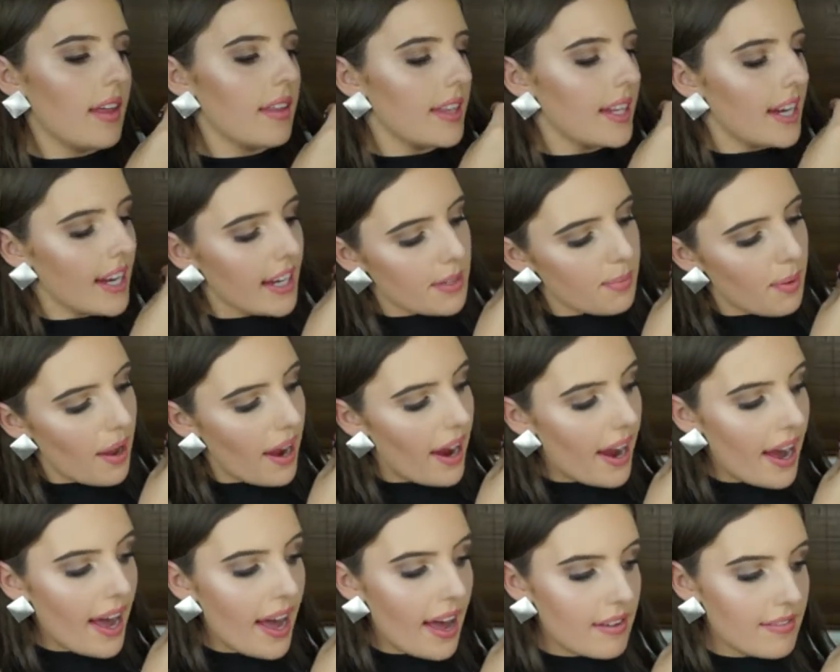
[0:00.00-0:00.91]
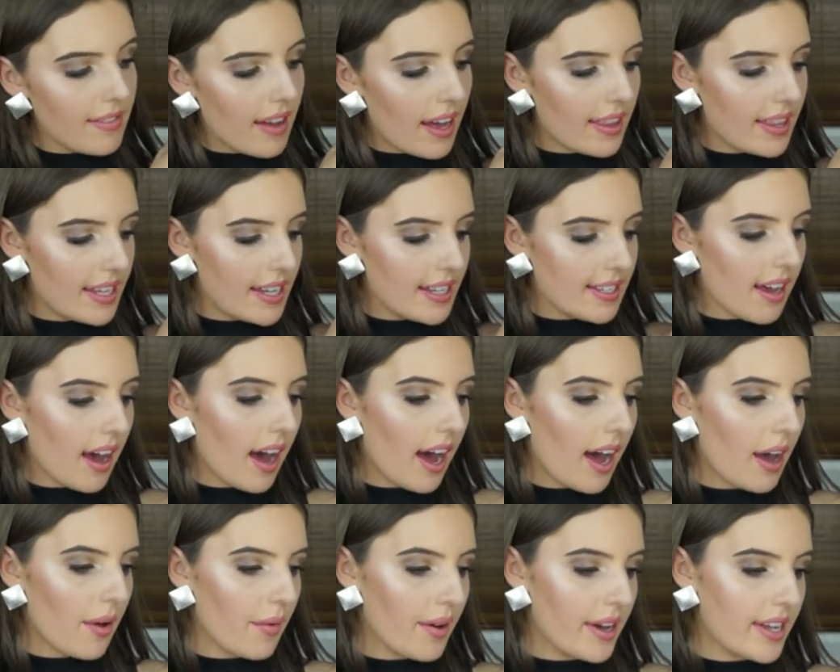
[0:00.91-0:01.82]
The next pair I have are these
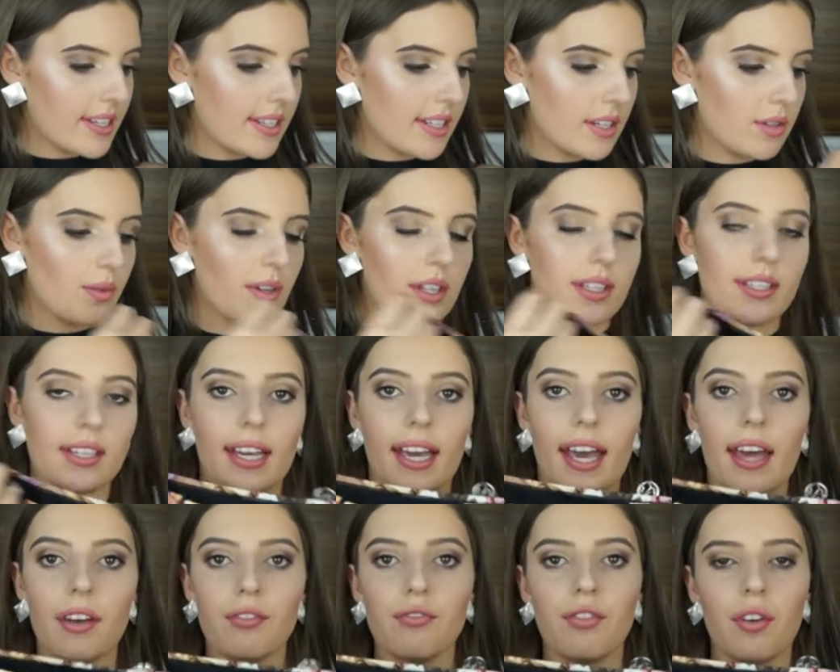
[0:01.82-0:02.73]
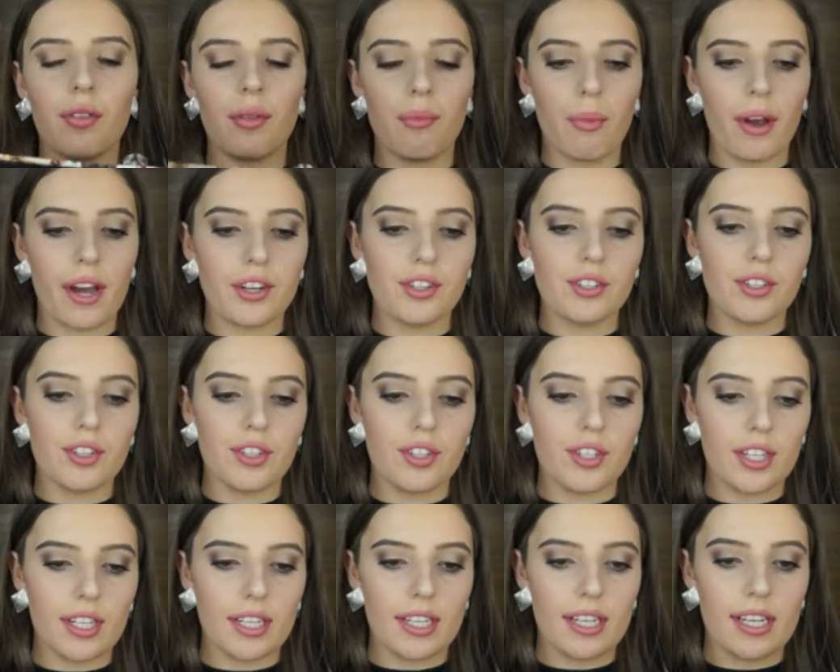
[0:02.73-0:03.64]
high-waisted ones, again from the brand Two
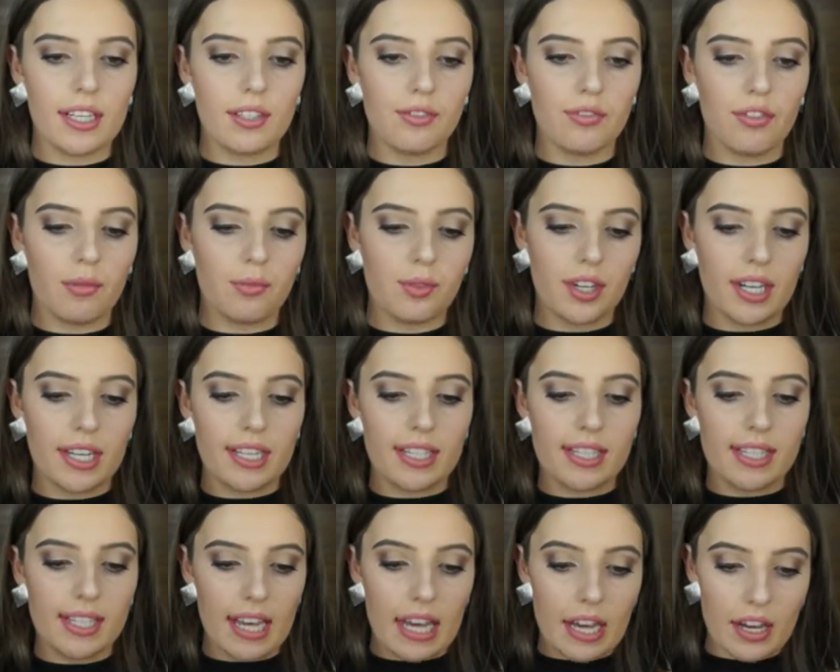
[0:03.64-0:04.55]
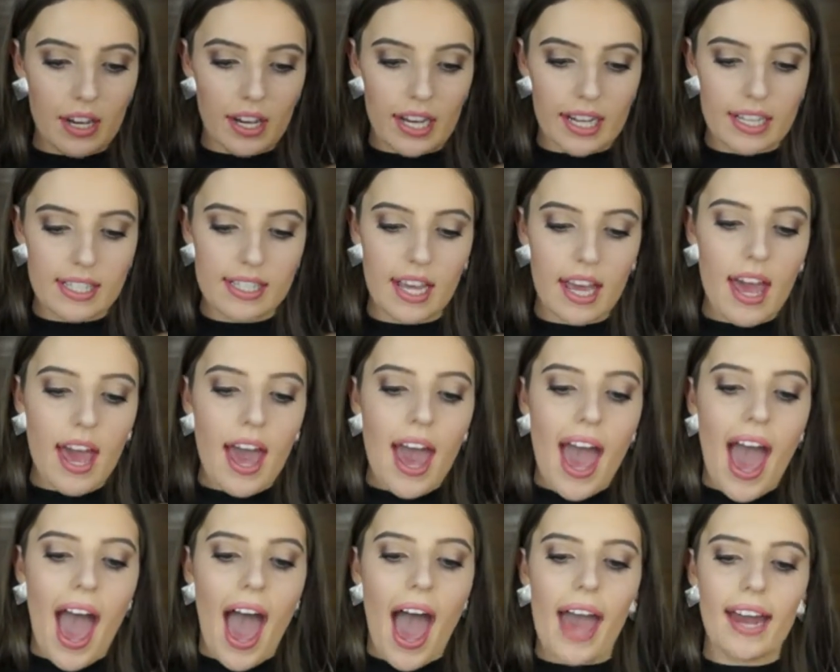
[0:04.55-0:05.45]
Chilies from Trade Secrets,
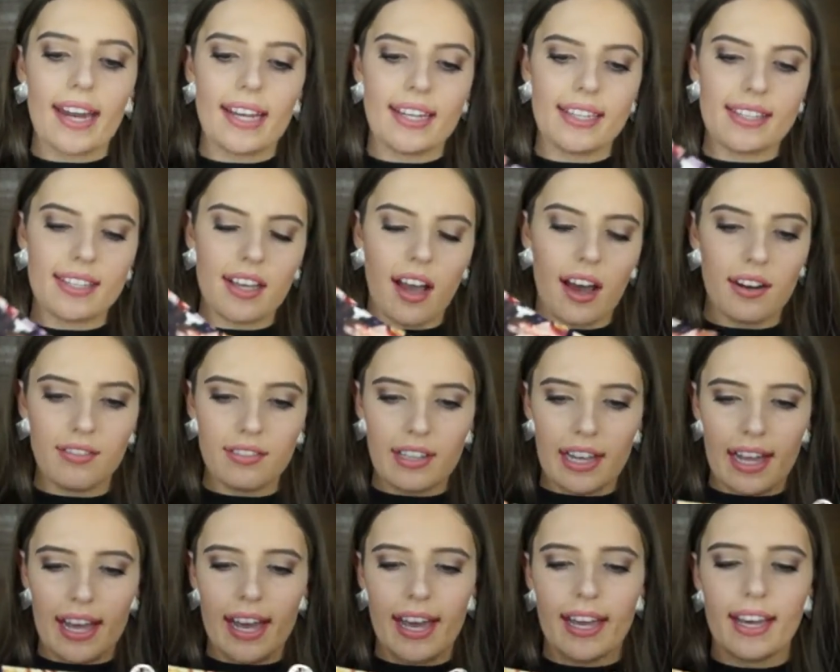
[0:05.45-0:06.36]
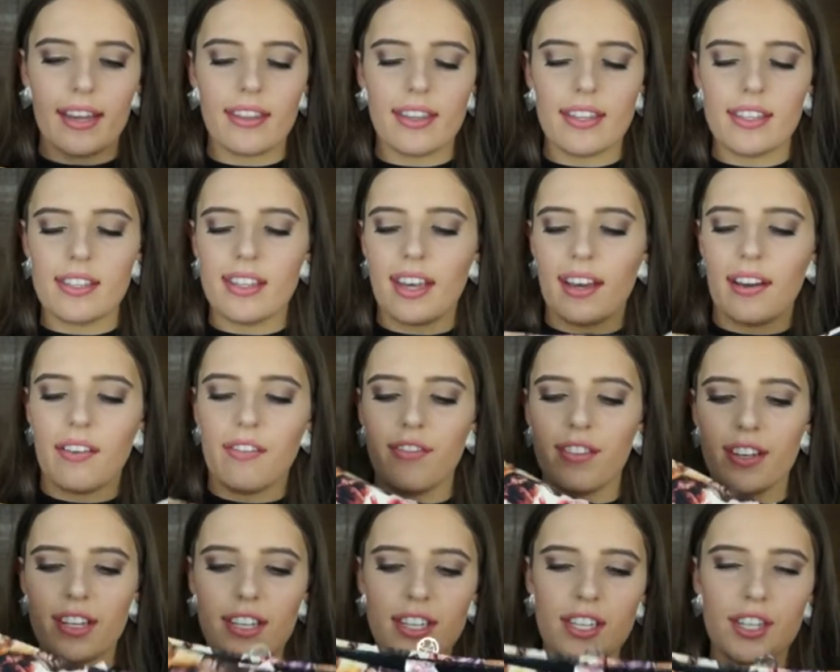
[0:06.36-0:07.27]
and it's kind of like this like
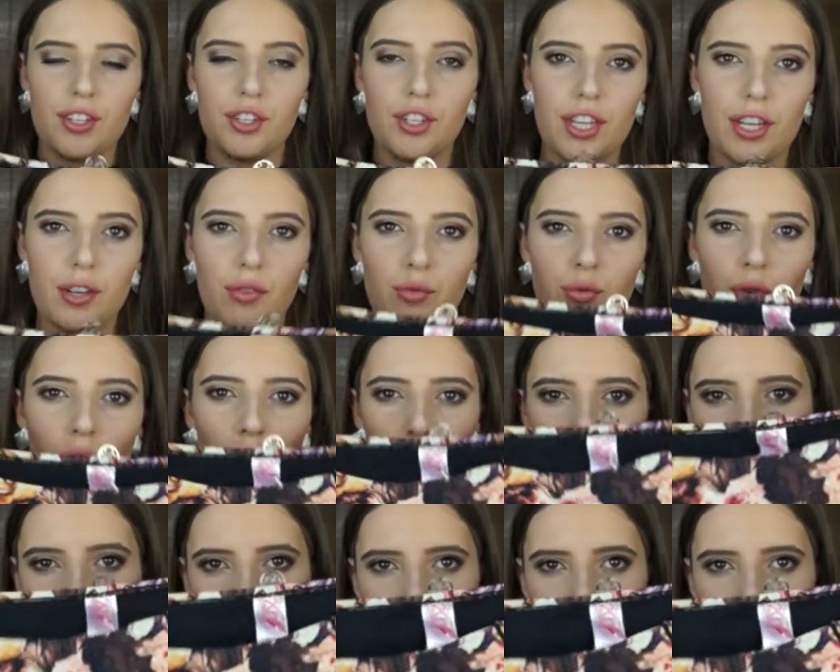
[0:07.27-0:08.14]
vintagey rose